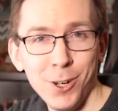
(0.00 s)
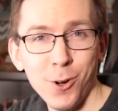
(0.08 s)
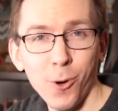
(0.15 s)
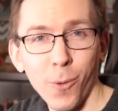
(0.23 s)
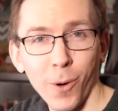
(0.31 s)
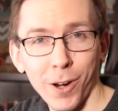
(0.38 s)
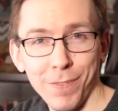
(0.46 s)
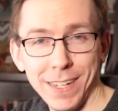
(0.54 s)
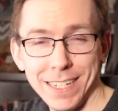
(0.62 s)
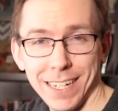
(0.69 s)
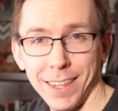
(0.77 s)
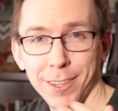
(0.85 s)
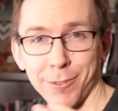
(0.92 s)
or if it's
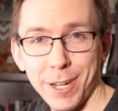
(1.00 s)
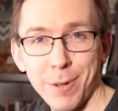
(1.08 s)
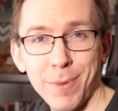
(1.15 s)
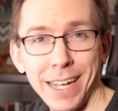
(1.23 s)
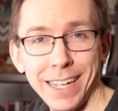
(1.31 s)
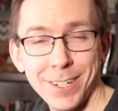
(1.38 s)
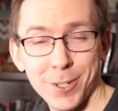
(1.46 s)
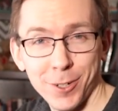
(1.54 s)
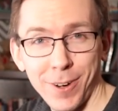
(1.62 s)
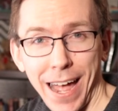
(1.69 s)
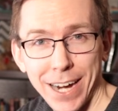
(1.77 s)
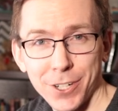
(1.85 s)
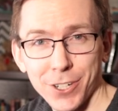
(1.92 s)
a 3-way
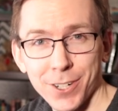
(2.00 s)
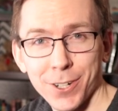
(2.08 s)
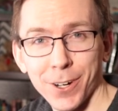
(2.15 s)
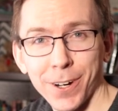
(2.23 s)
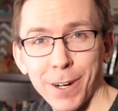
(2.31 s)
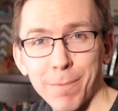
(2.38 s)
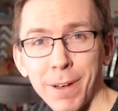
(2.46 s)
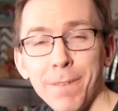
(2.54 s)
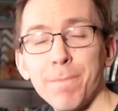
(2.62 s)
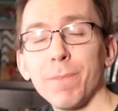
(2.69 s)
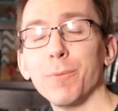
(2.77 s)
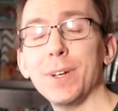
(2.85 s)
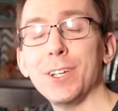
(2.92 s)
interaction term.
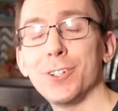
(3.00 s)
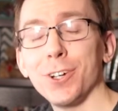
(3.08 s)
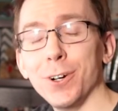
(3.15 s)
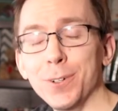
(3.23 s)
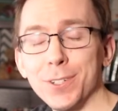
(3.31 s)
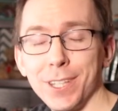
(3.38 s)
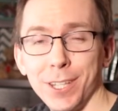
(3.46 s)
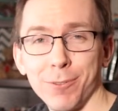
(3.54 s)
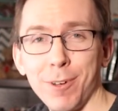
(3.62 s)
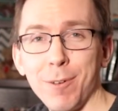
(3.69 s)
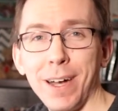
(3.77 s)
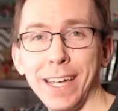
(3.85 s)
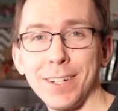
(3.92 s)
We chose the
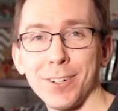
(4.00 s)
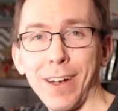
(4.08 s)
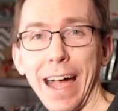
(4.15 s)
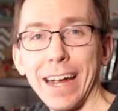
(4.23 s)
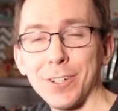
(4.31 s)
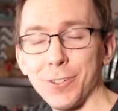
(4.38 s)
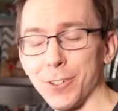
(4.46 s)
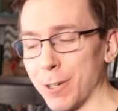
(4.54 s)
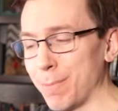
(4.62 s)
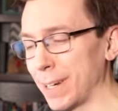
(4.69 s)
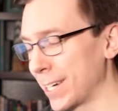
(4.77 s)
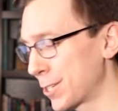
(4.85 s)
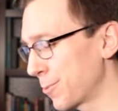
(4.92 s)
3-way interaction term
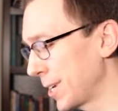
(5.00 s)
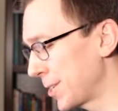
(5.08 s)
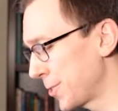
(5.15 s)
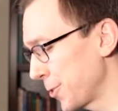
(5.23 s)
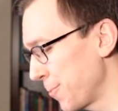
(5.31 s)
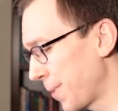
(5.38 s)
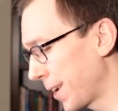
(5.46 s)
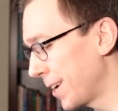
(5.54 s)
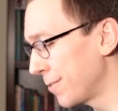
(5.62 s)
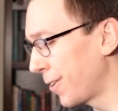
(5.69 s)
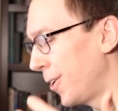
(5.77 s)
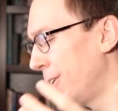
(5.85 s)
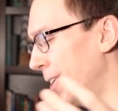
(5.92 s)
because we assume that of
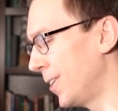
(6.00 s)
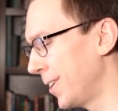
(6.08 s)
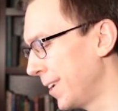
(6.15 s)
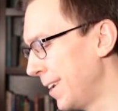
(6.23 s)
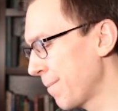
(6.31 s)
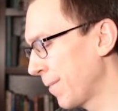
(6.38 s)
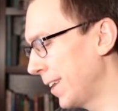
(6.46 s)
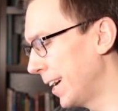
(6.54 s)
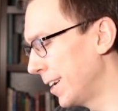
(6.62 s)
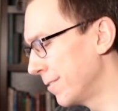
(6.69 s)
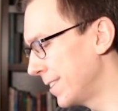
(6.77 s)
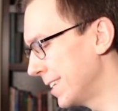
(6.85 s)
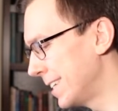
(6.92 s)
all
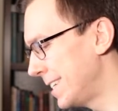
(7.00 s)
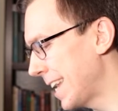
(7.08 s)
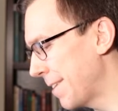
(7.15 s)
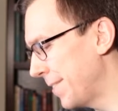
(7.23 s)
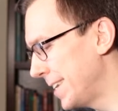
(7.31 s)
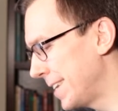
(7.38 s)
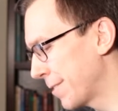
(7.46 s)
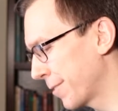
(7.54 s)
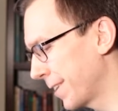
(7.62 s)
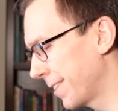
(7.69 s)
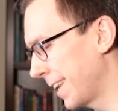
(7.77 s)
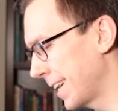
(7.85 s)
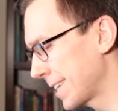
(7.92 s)
of the 7 different
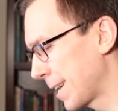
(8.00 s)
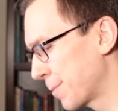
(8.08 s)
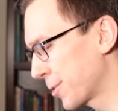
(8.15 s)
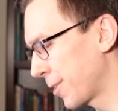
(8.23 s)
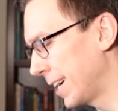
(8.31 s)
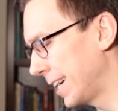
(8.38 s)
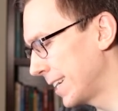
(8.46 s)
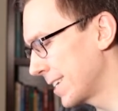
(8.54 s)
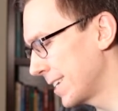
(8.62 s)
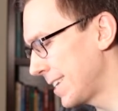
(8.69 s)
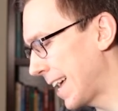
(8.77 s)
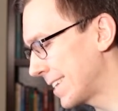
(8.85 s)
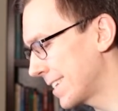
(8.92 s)
things I'm trying to
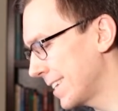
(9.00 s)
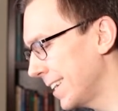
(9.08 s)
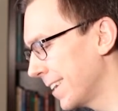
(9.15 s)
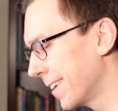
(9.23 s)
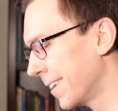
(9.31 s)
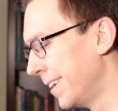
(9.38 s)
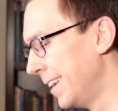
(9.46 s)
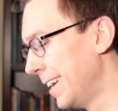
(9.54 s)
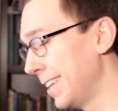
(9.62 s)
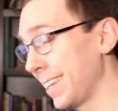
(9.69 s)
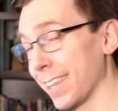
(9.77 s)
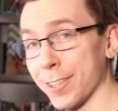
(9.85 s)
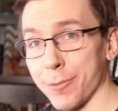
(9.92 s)
test here,
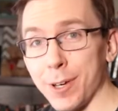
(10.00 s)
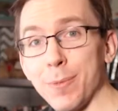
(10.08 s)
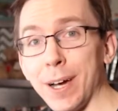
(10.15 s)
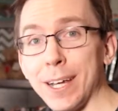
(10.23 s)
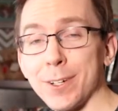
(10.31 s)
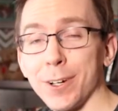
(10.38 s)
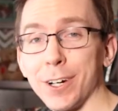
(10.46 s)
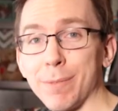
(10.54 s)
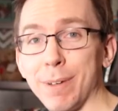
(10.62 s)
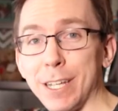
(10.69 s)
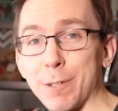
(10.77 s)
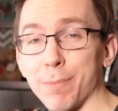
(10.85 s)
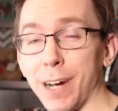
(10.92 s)
the 3-way term
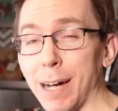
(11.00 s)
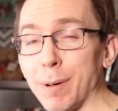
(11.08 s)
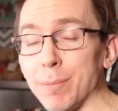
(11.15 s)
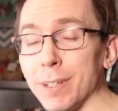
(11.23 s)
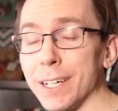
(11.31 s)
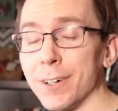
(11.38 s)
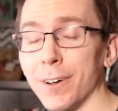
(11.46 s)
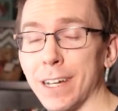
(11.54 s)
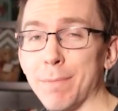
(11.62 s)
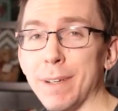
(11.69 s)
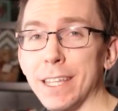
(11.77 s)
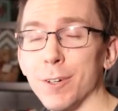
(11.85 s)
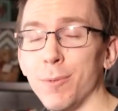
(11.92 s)
is probably going to be
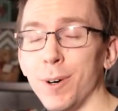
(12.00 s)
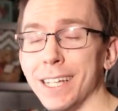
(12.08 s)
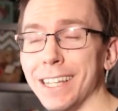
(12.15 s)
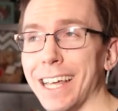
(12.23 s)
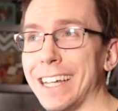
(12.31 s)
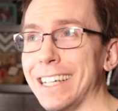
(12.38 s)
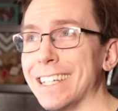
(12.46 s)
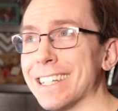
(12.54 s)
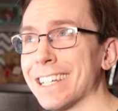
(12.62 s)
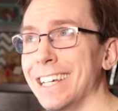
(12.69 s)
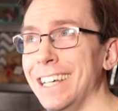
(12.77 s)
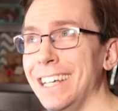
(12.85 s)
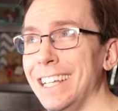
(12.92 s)
the one that is
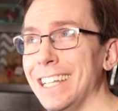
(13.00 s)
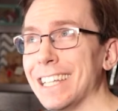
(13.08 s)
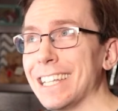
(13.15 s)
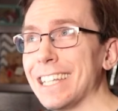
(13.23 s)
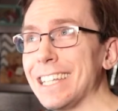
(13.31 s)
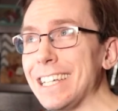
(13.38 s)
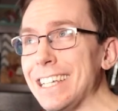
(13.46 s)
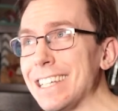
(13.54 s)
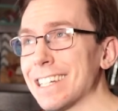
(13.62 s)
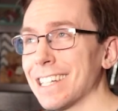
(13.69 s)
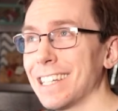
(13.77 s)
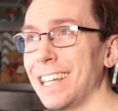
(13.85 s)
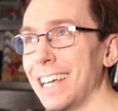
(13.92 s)
least
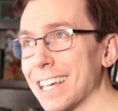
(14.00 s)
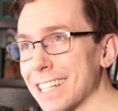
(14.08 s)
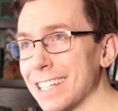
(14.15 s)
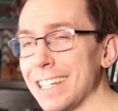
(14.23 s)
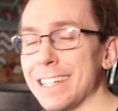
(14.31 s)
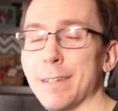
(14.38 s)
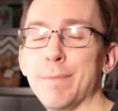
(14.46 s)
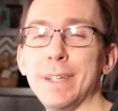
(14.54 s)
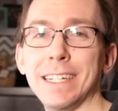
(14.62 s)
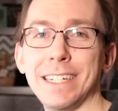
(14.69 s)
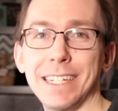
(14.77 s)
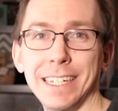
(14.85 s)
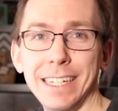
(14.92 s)
likely to be
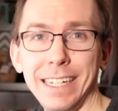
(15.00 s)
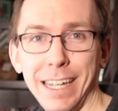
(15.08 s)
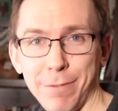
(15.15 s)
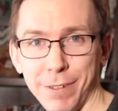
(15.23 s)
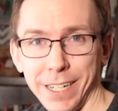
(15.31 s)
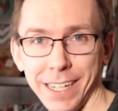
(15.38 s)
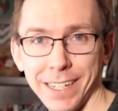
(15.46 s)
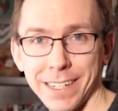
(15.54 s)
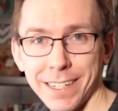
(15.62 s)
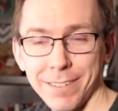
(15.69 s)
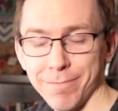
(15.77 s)
significant.